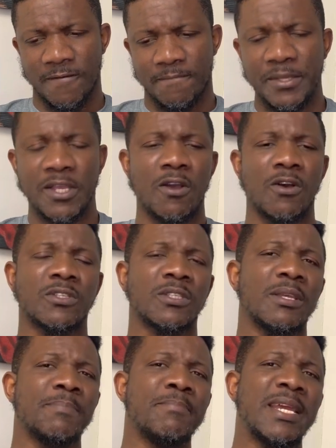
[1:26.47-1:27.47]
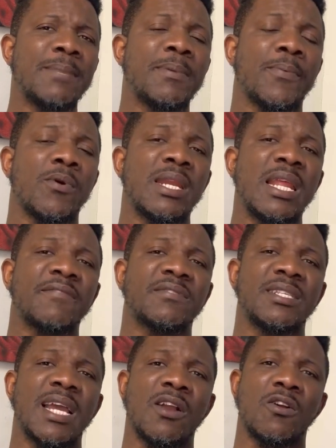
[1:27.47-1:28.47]
Because many people left
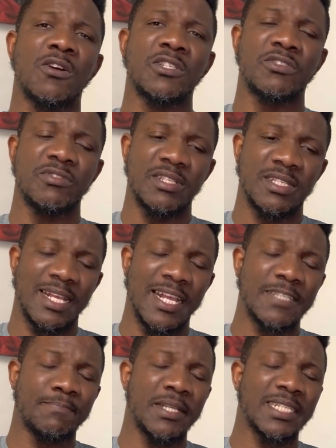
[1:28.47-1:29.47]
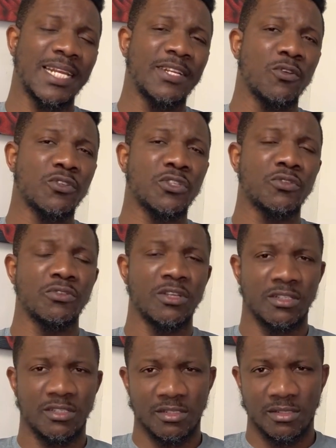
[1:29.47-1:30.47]
their countries, especially those
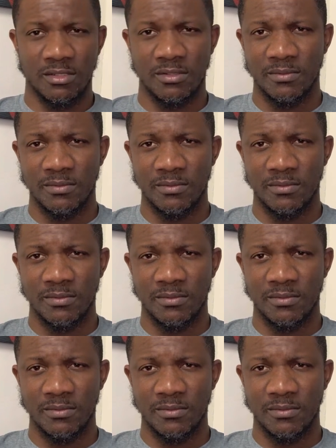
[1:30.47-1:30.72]
students.